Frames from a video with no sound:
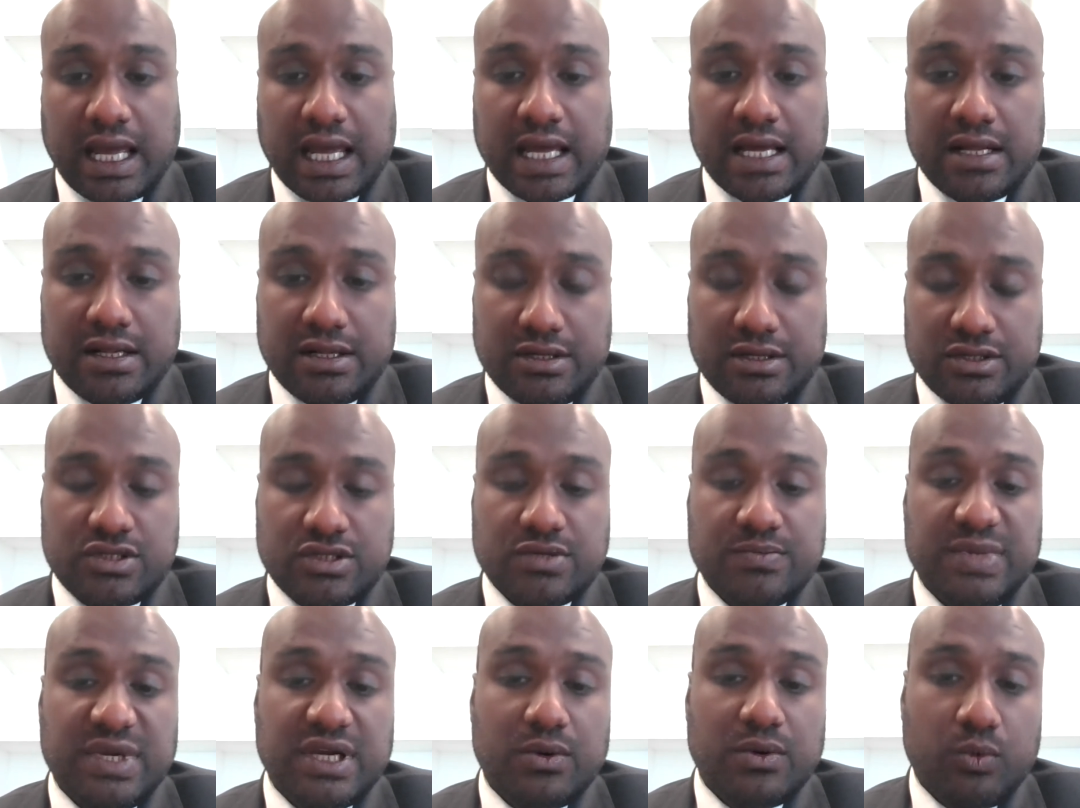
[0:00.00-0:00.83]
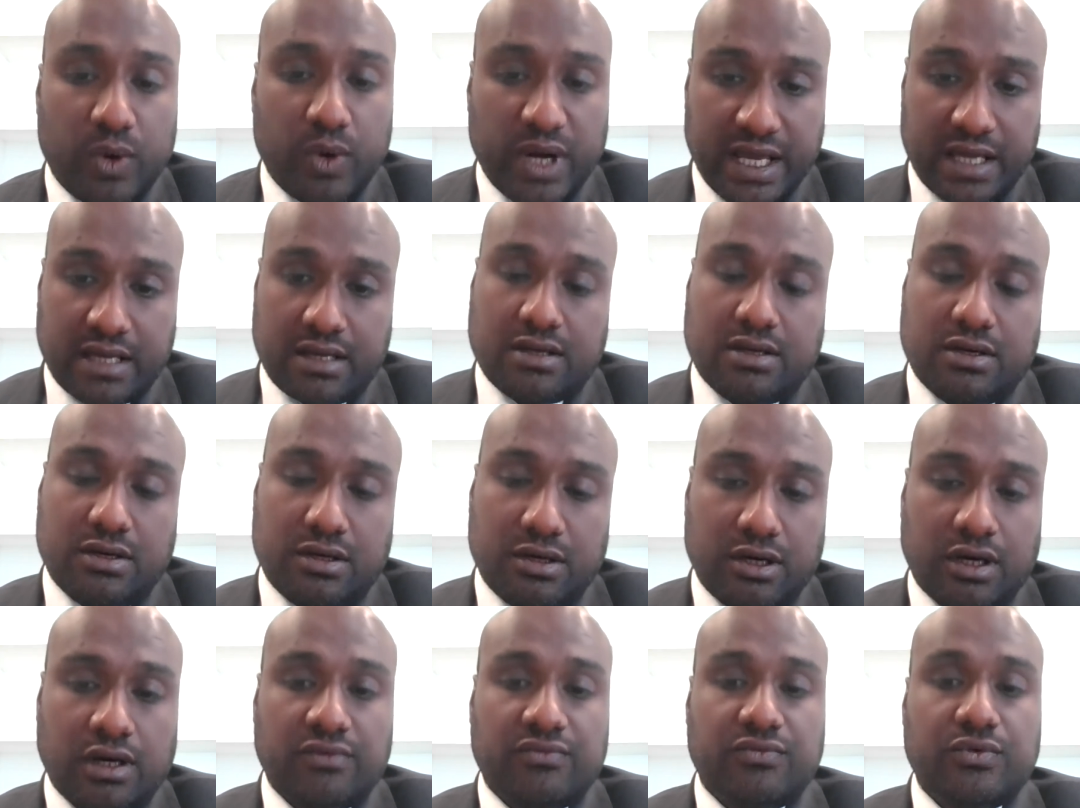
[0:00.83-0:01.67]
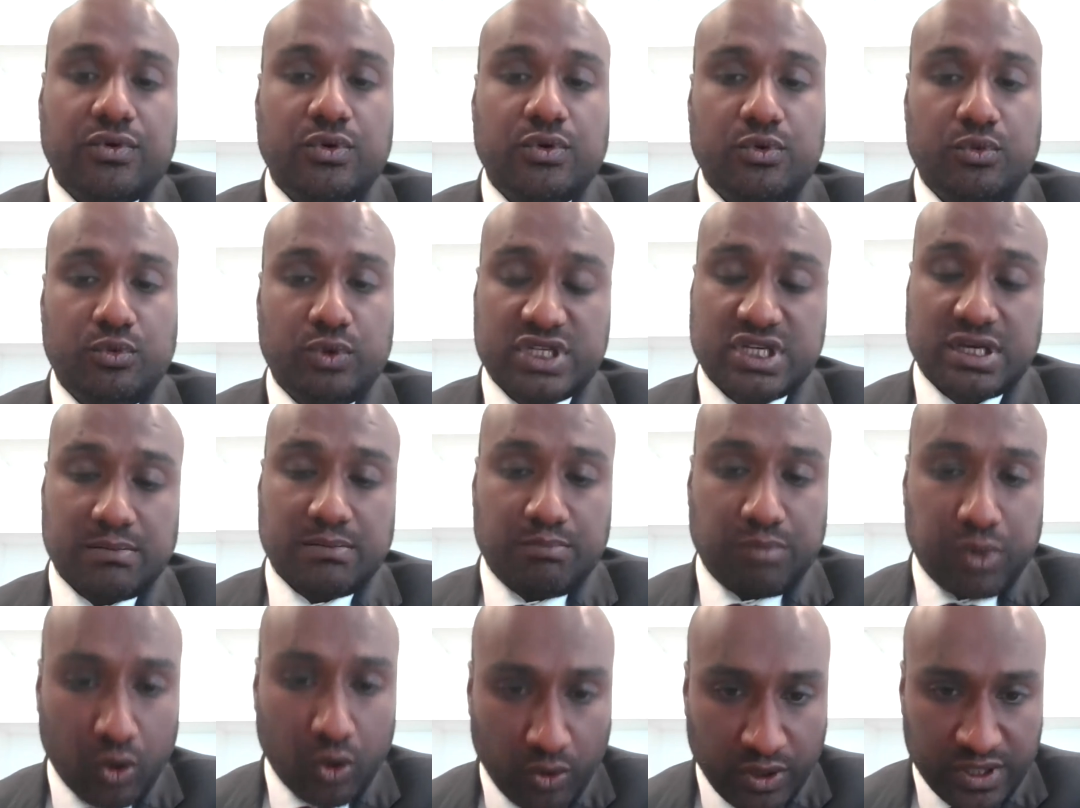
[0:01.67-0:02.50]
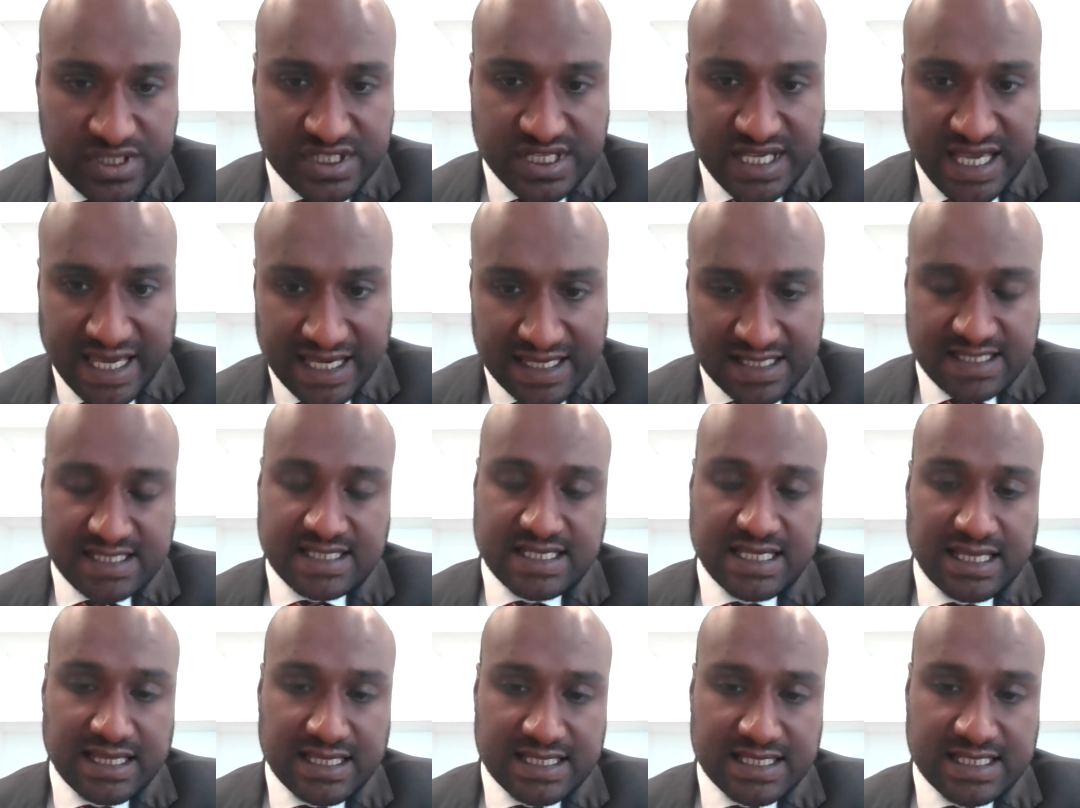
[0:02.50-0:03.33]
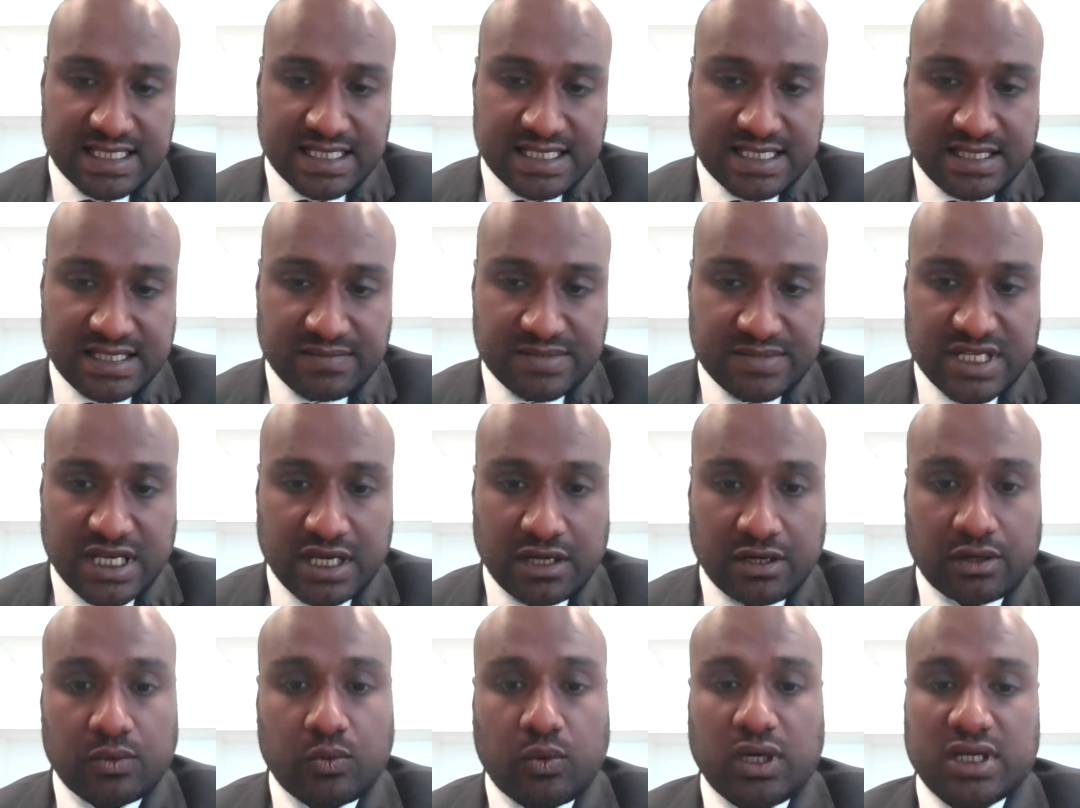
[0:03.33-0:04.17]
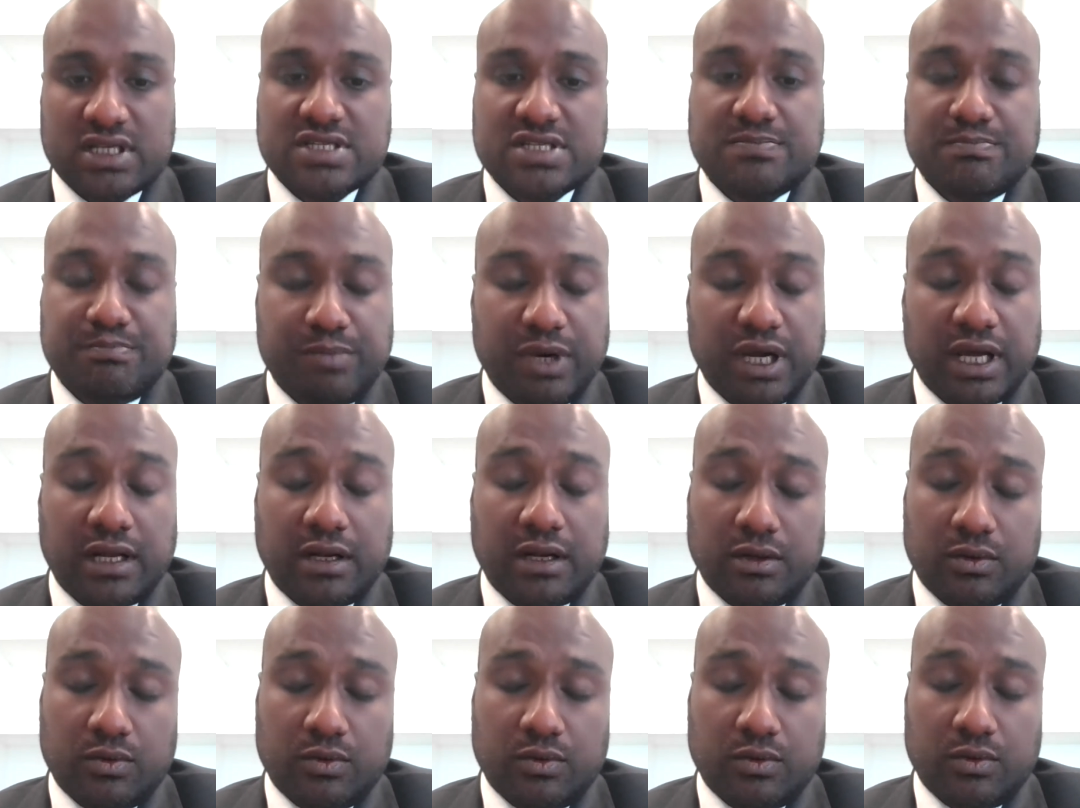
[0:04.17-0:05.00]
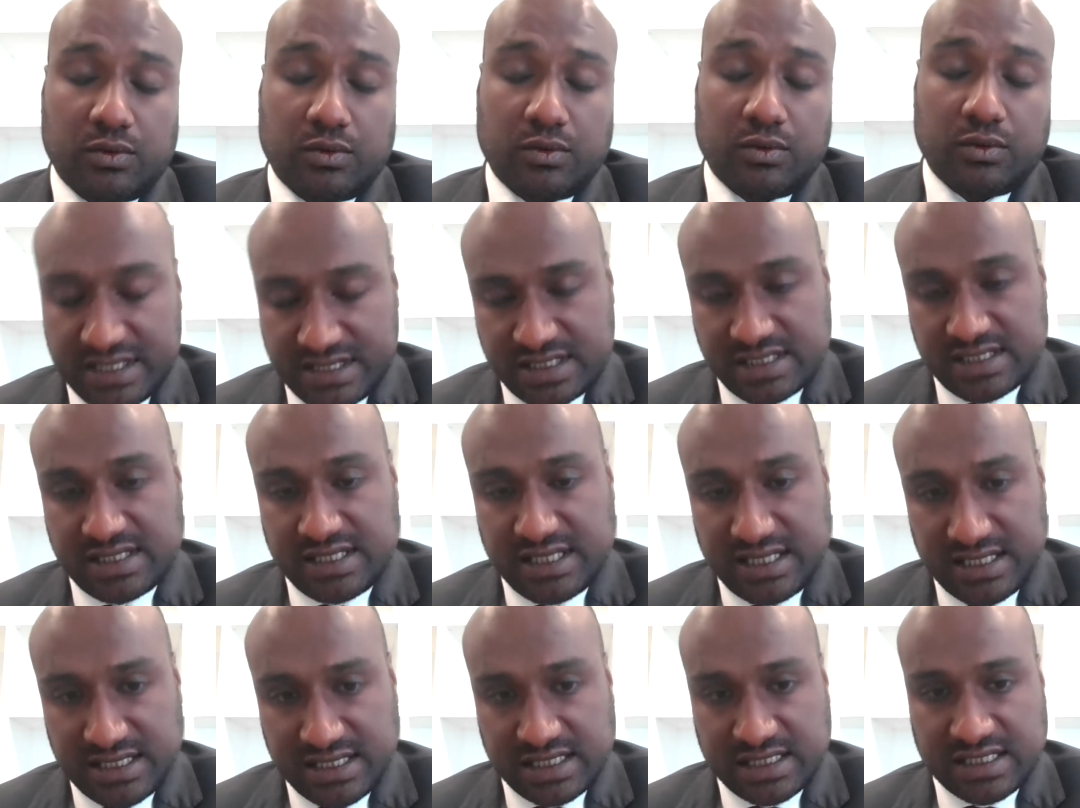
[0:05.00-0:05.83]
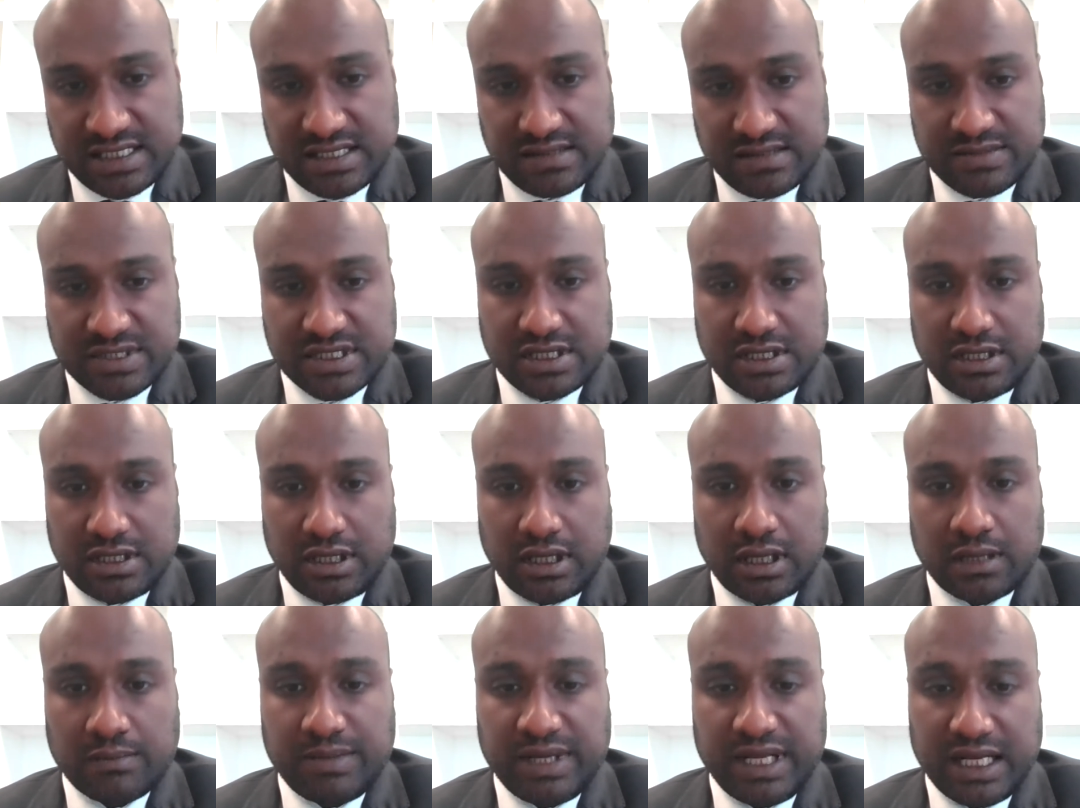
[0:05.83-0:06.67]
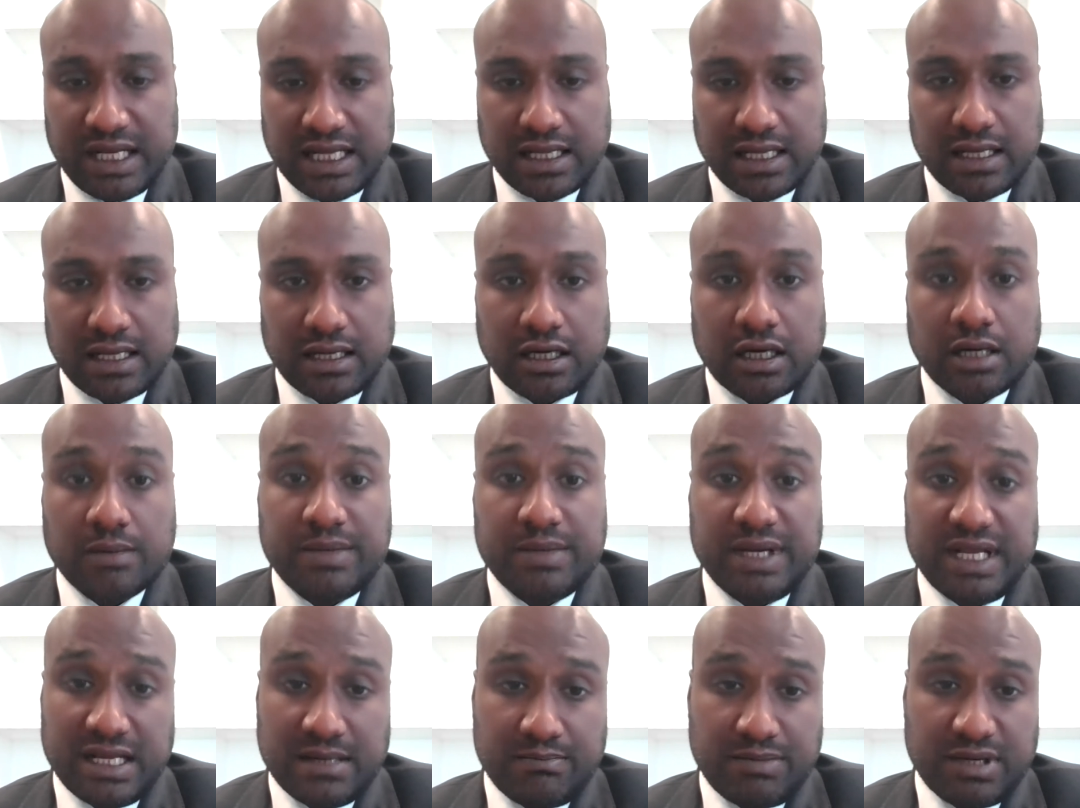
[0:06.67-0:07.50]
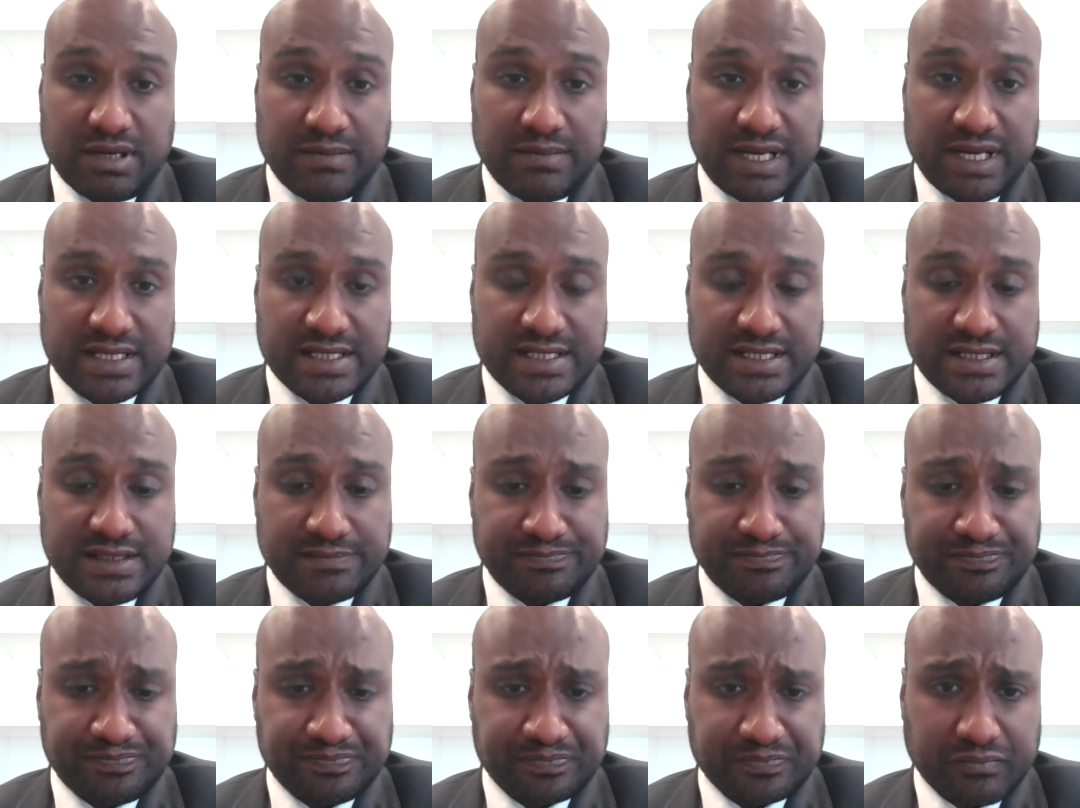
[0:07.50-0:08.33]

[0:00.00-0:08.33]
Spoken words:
and to be aware of which employees are accessing the systems and on what basis these systems are being implemented.